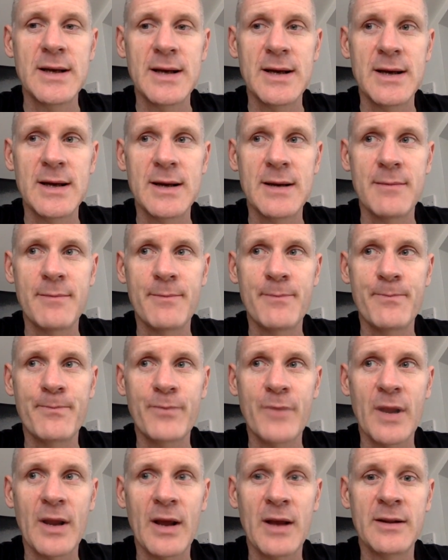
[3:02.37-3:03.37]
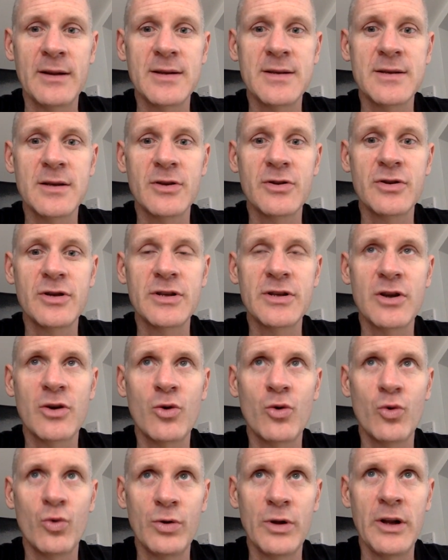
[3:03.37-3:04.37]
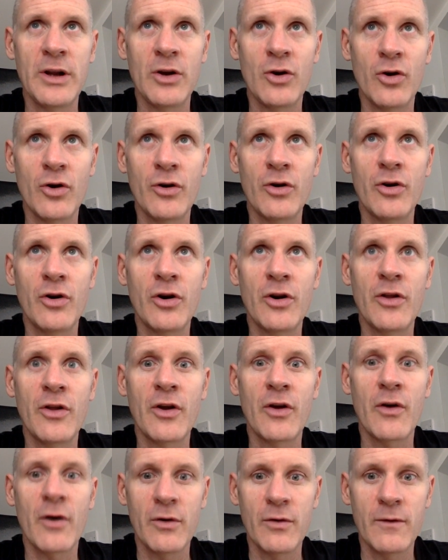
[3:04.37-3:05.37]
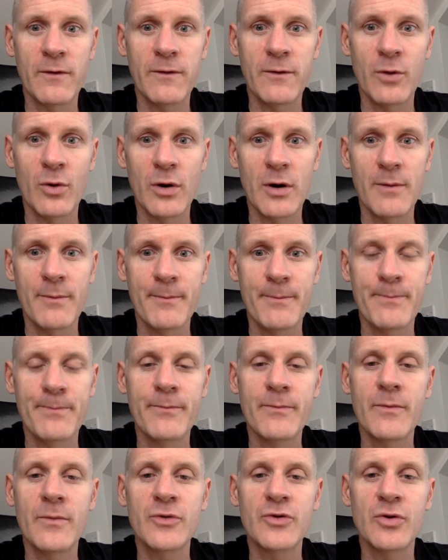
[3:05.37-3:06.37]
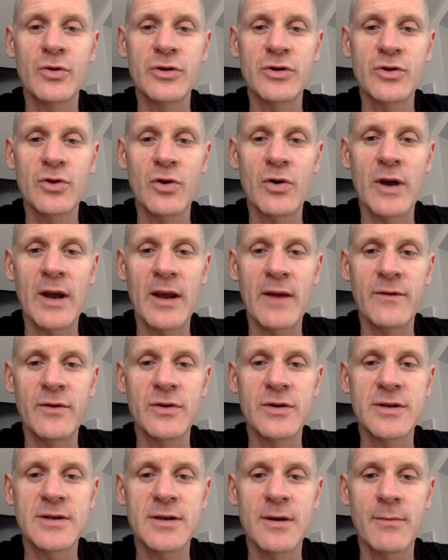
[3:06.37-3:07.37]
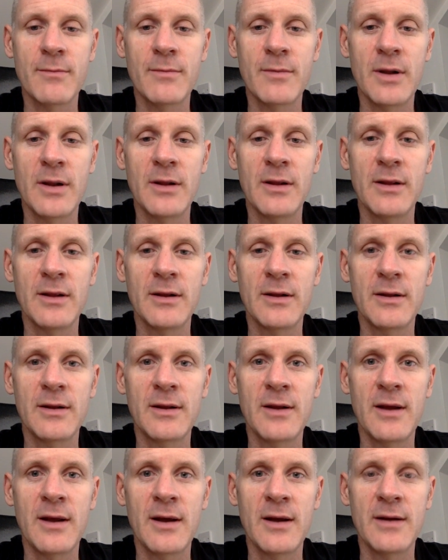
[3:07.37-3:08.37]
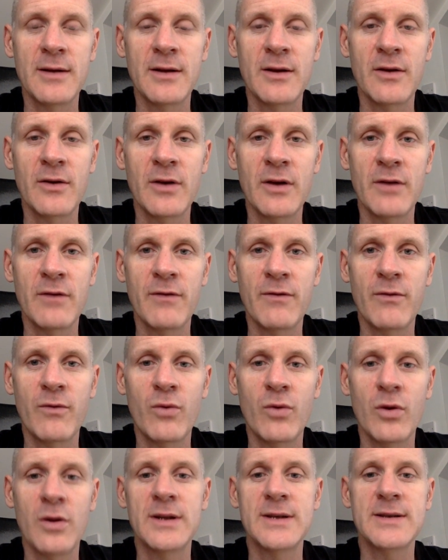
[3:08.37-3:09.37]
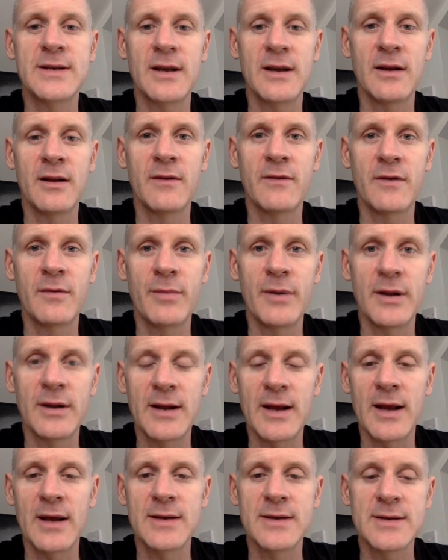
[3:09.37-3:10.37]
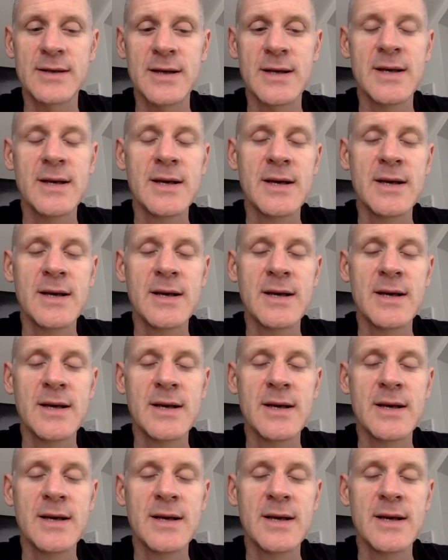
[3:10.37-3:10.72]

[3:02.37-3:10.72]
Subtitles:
and the surgeries are only on the ground floor, so it's going to give you some degree of what the scale of the building is.